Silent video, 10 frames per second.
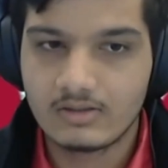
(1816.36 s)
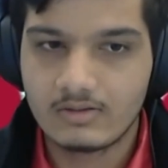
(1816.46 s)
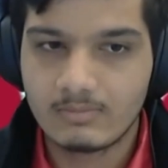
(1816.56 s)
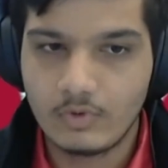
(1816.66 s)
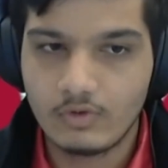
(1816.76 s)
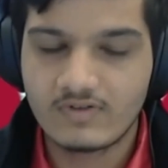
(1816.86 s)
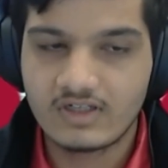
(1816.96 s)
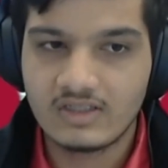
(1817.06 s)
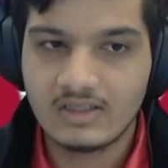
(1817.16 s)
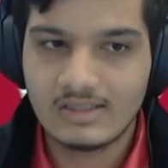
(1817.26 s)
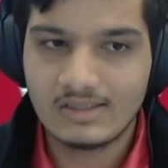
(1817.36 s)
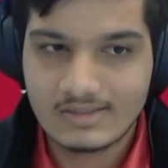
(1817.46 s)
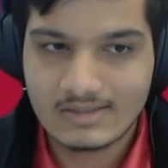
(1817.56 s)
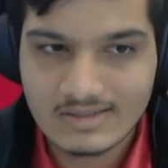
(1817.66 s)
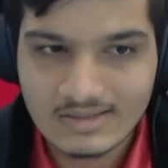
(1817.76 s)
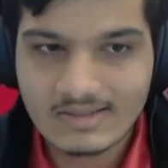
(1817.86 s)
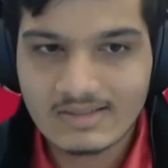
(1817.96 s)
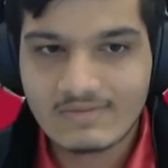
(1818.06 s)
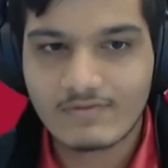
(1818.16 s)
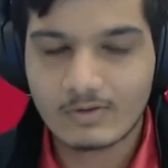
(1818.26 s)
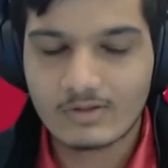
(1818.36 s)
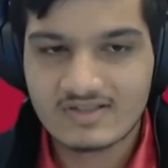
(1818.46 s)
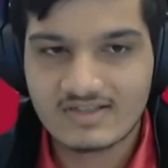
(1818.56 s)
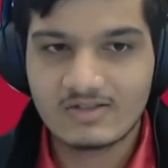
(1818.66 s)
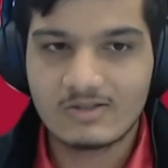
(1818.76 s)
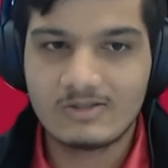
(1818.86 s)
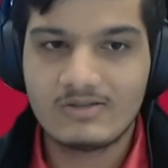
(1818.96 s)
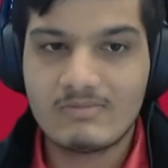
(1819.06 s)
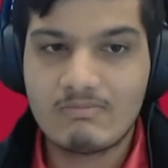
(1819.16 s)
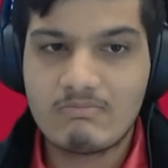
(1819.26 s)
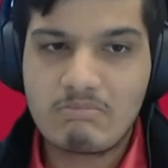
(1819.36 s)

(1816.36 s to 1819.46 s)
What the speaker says: Moving, focusing on